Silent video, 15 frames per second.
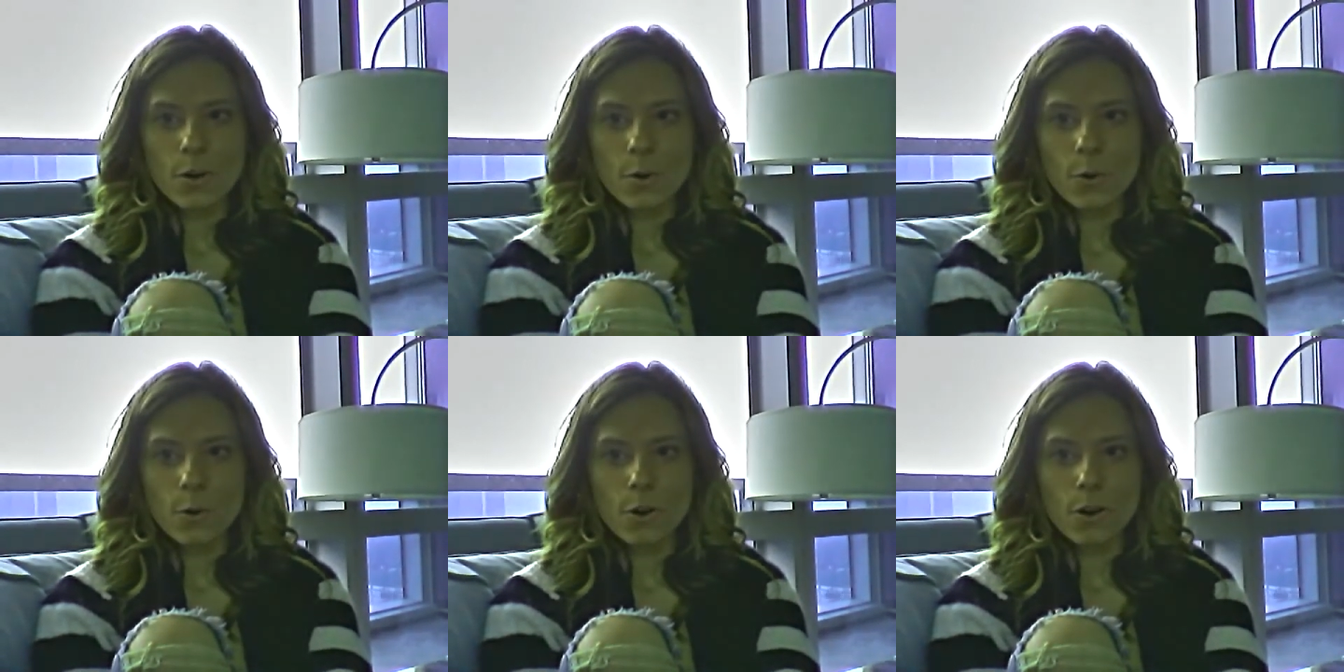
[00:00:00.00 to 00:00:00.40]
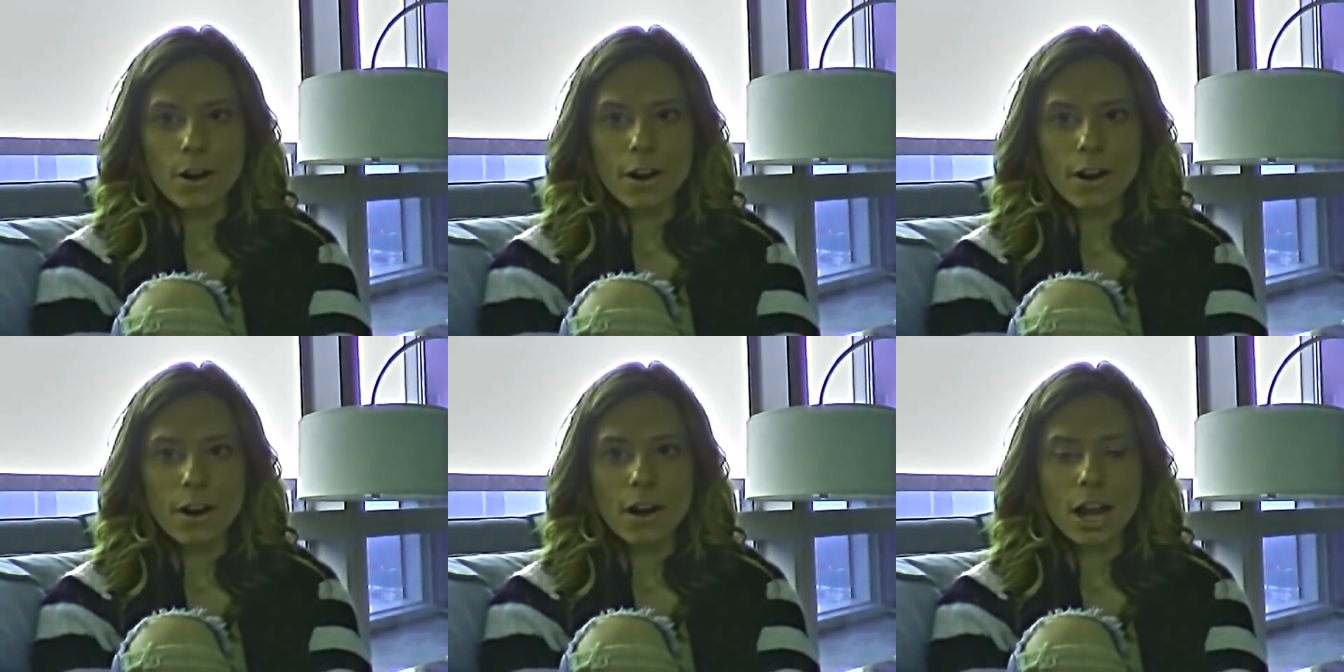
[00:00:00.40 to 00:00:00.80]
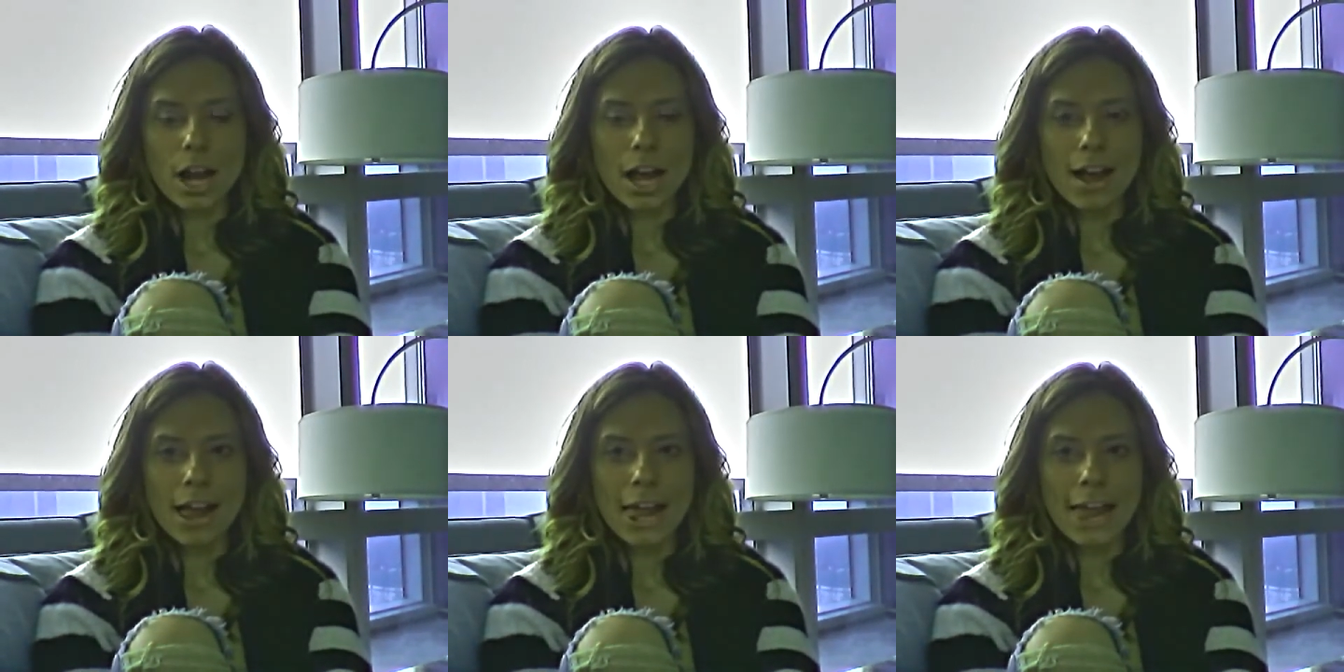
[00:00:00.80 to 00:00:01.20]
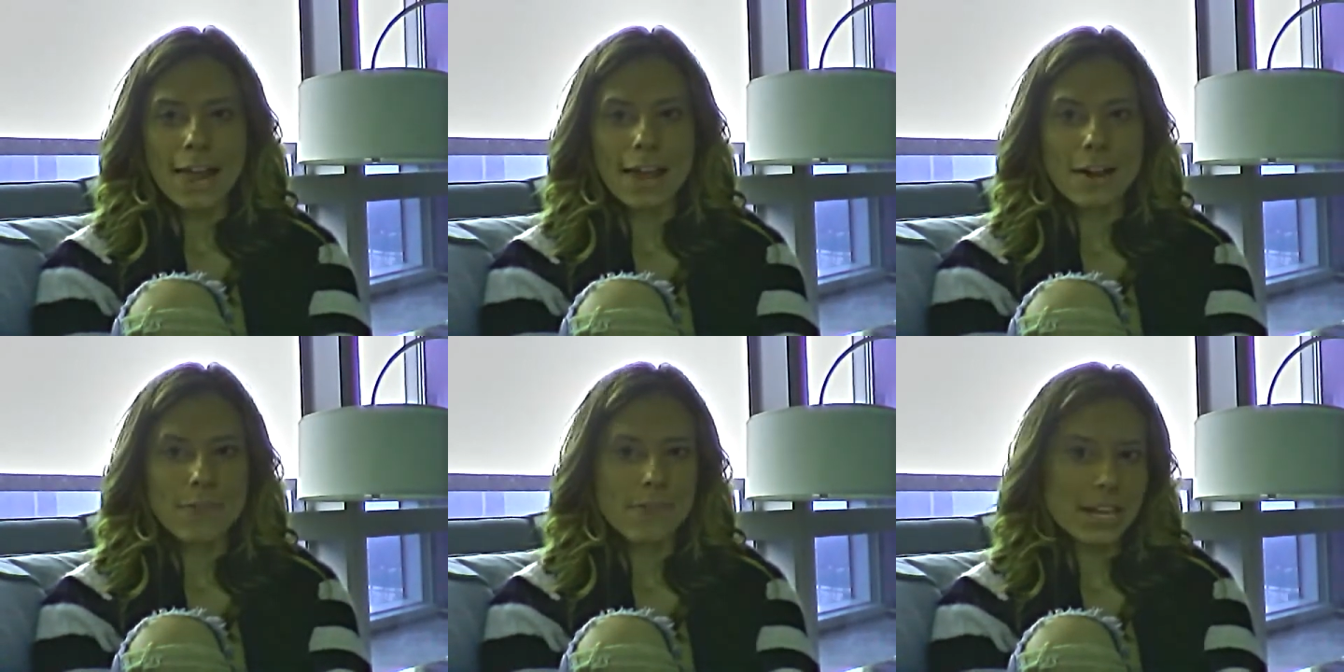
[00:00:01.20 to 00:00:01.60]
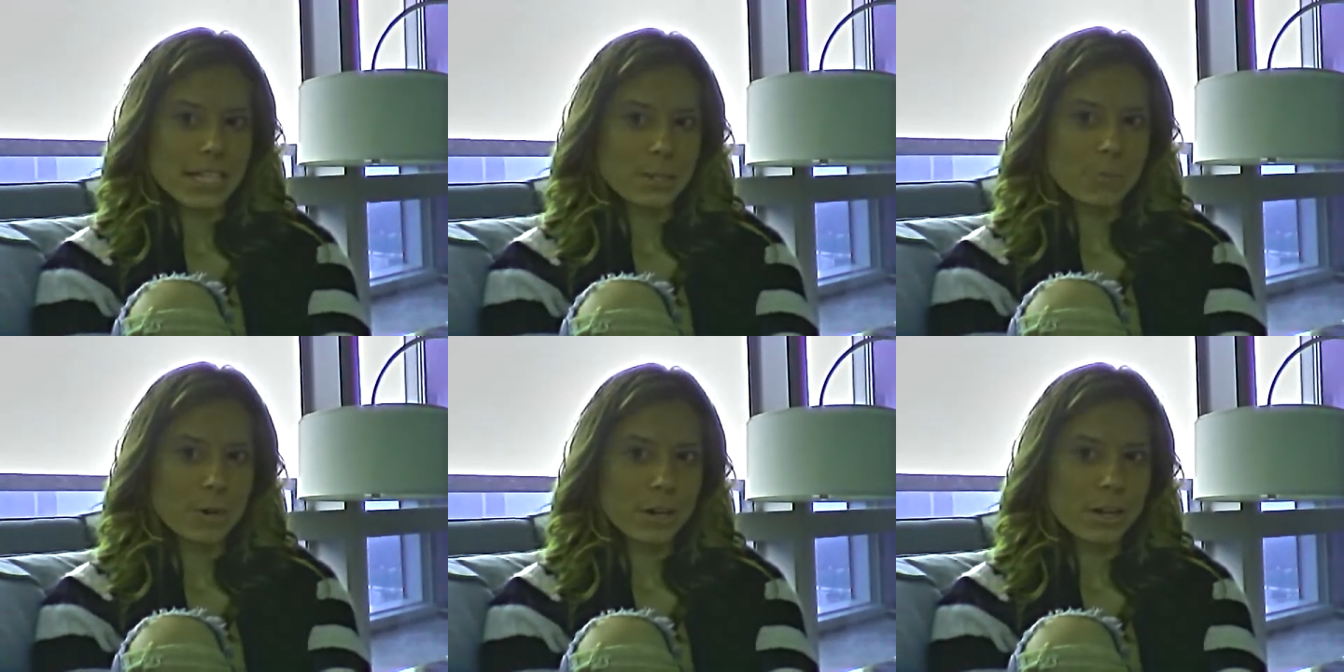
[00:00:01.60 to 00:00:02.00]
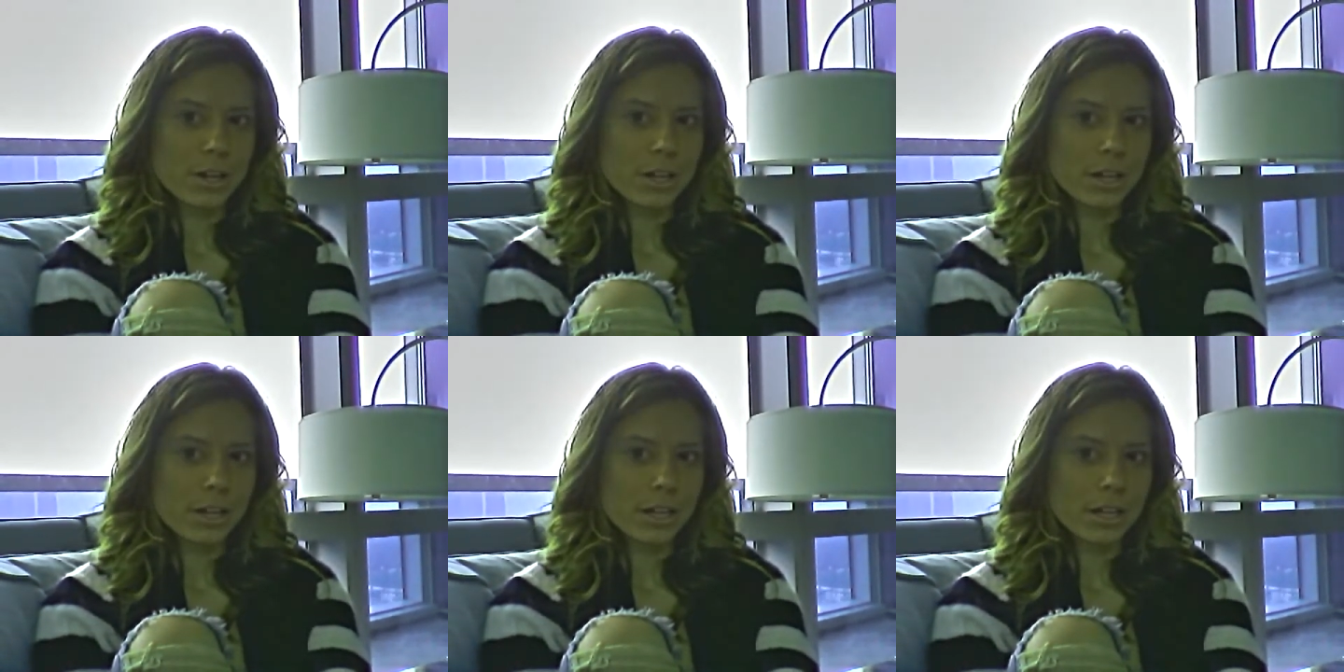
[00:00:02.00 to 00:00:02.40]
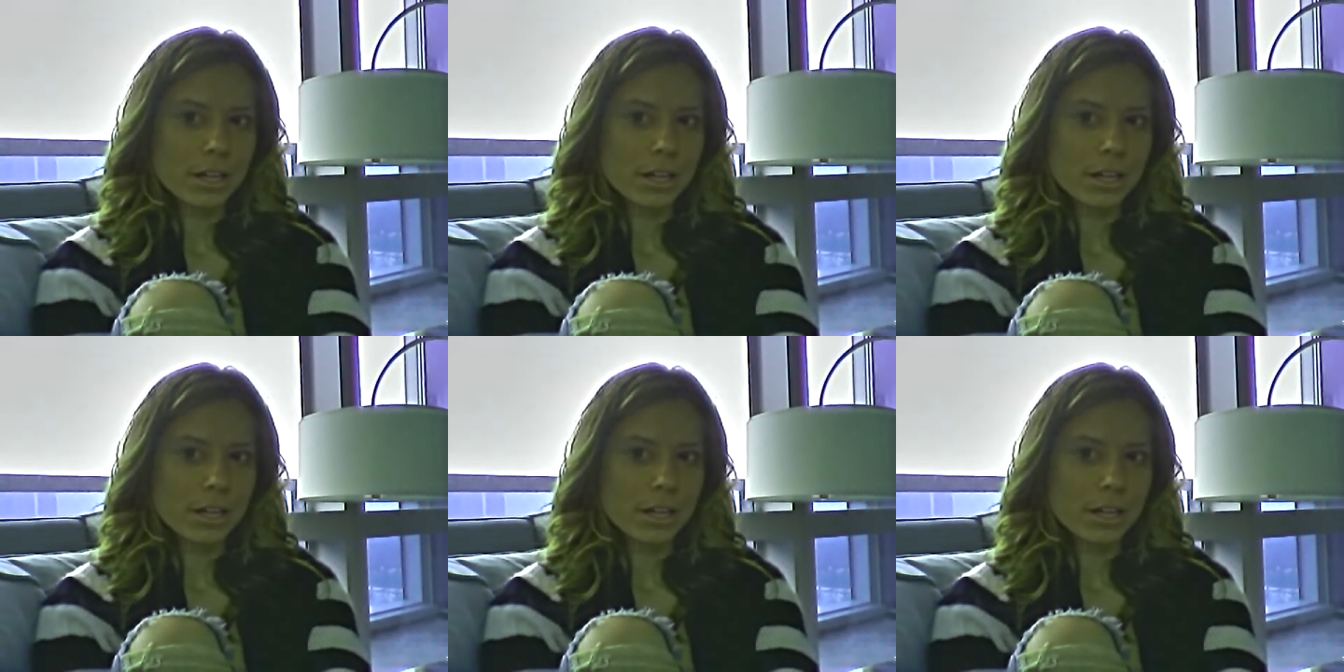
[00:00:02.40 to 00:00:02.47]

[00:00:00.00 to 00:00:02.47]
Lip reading: or on Facebook